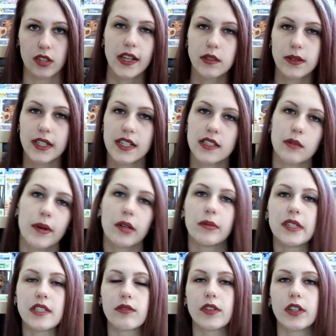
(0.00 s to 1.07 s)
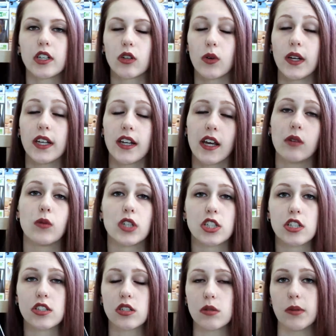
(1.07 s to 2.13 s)
That's when Isabel meets the fairy queen and
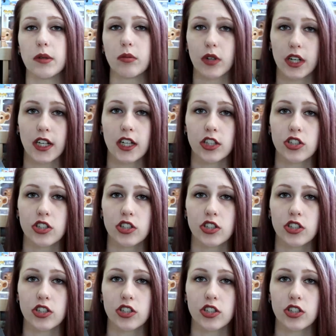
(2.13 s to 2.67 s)
wishes to be pretty.